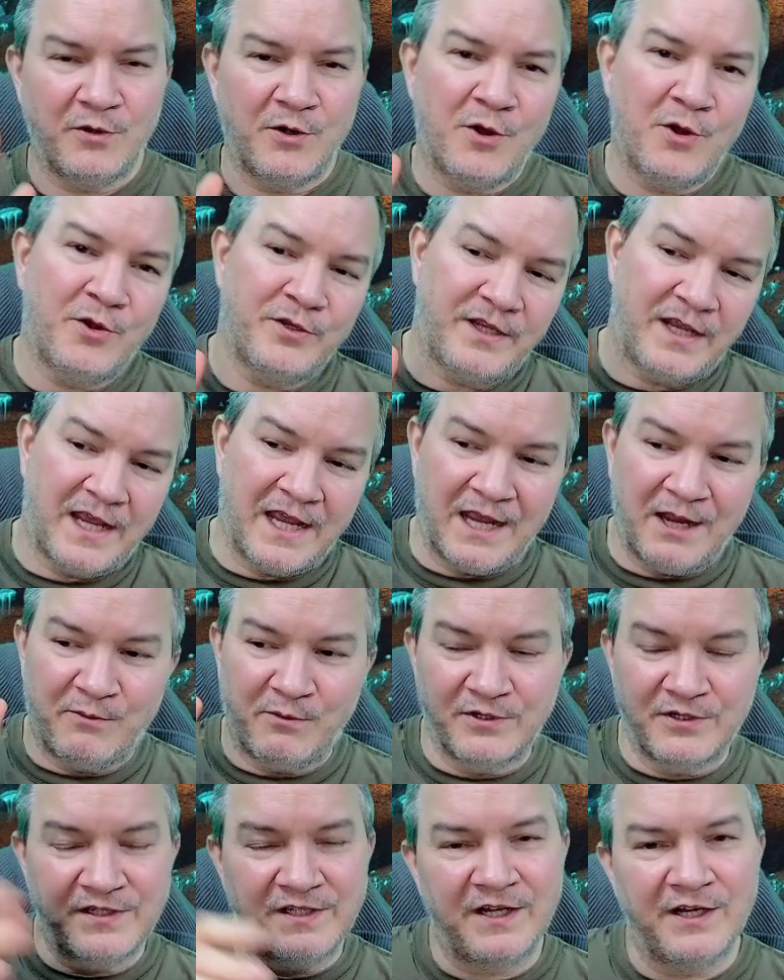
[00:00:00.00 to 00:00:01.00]
oh yeah,
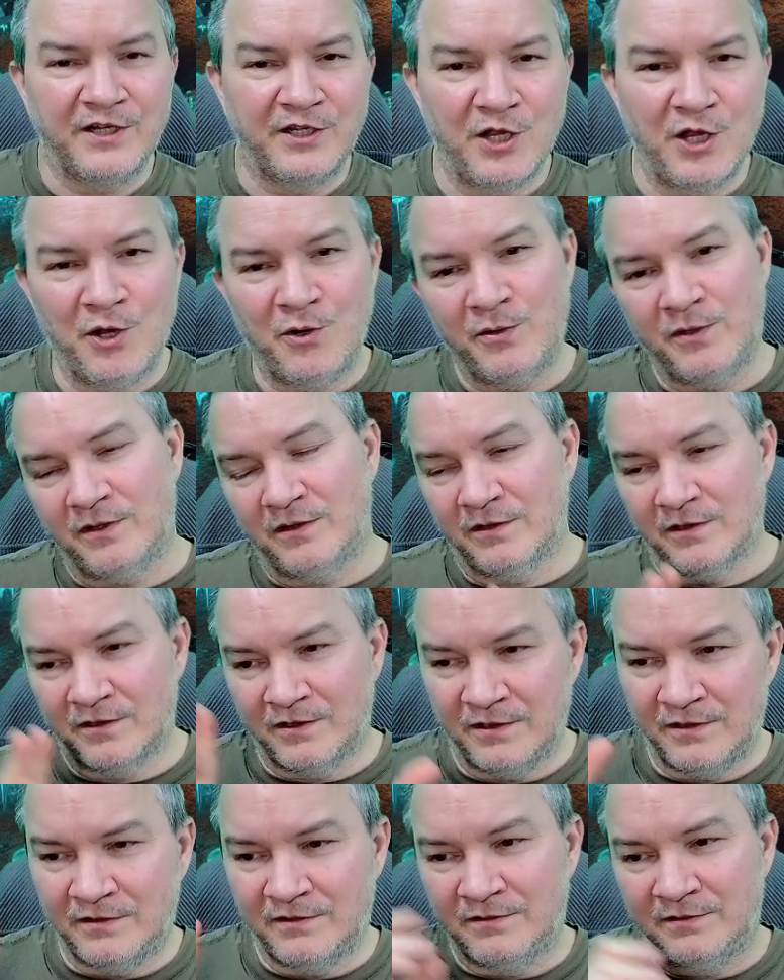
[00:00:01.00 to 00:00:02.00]
we're just going to go and
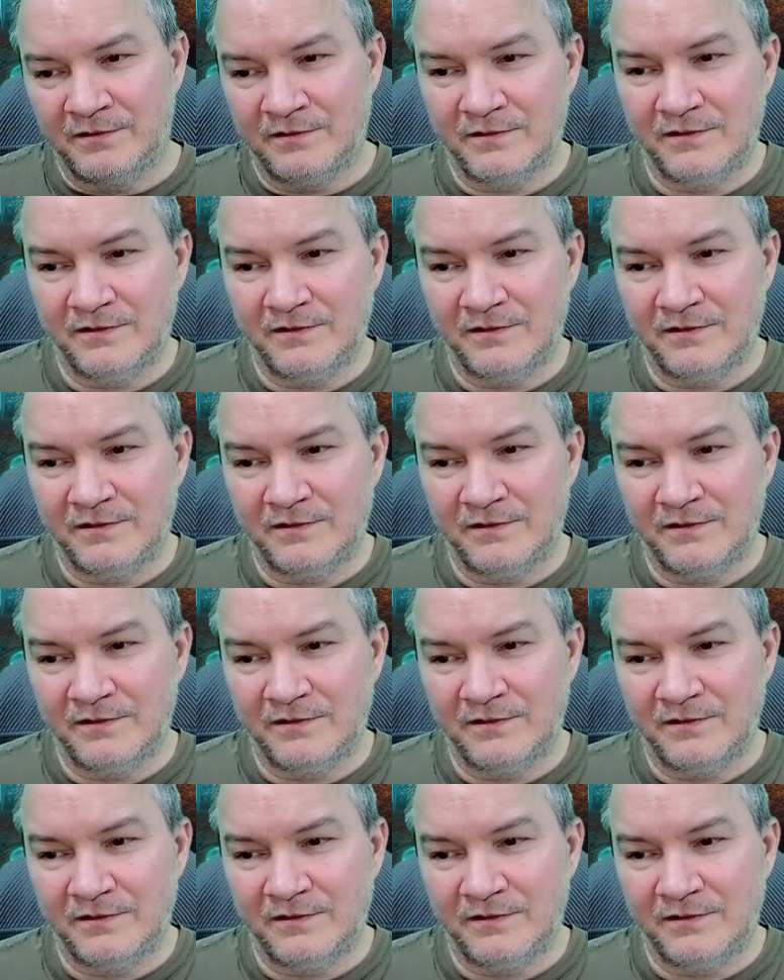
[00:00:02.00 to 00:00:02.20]
learn.